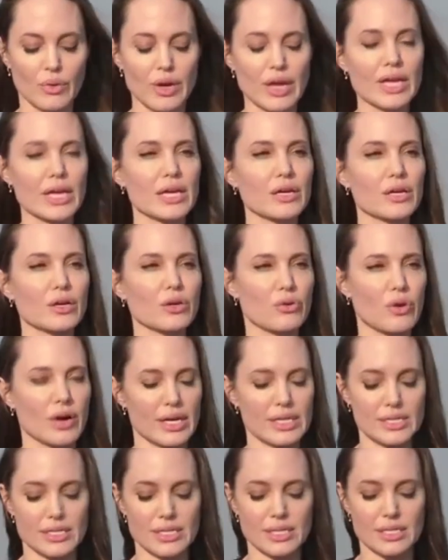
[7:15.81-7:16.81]
The Rohingya
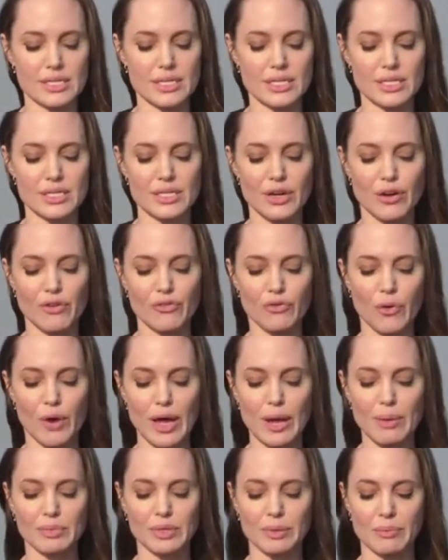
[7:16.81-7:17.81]
crisis is
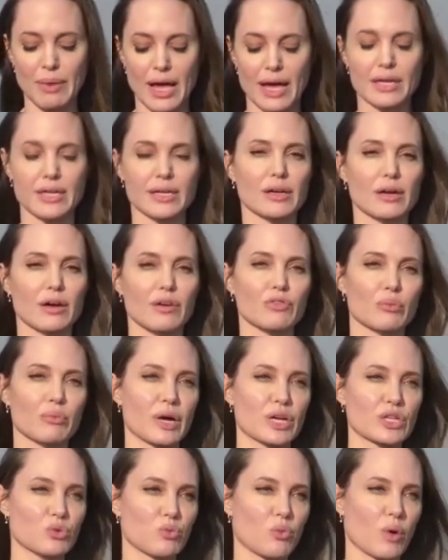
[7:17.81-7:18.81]
therefore emblematic of a
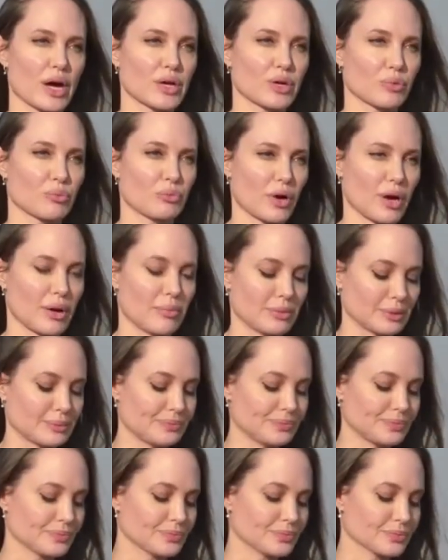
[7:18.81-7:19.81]
much wider
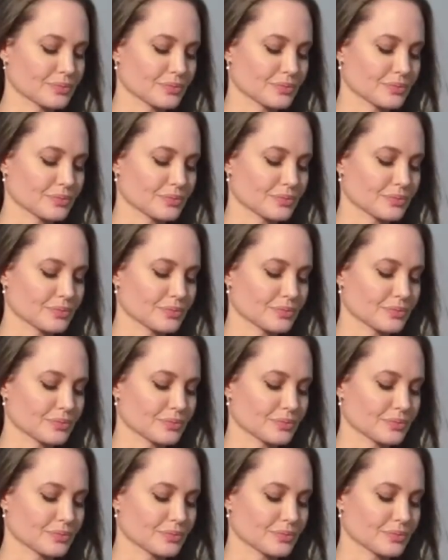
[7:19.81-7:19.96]
problem.